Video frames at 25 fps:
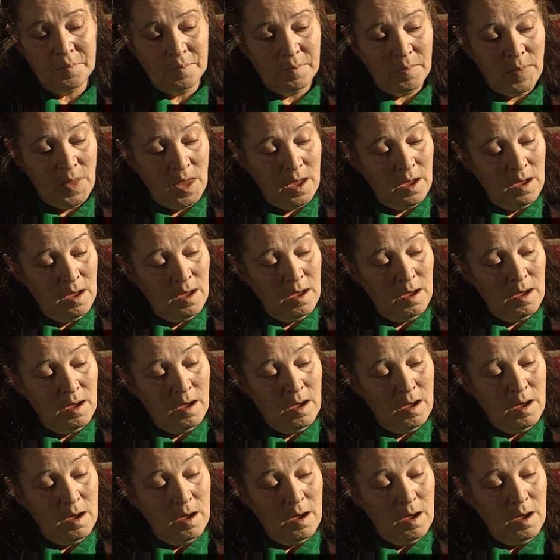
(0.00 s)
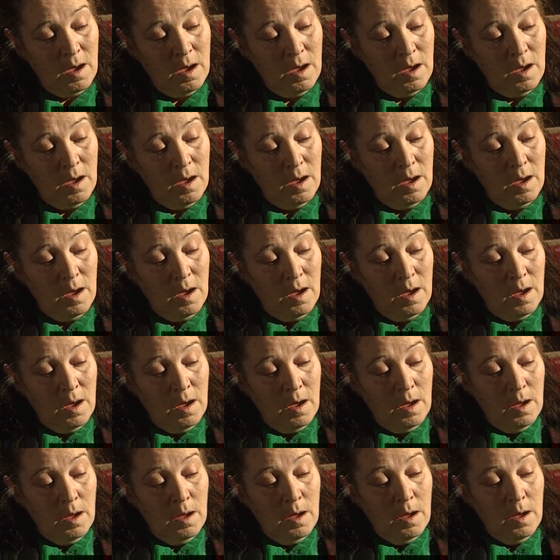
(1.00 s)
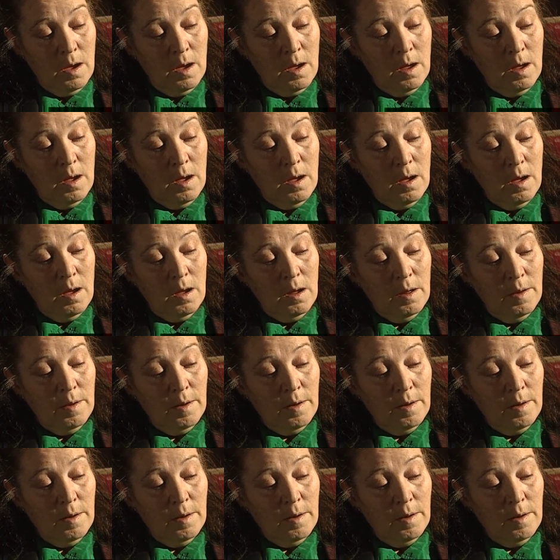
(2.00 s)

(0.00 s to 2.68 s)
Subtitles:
(silence)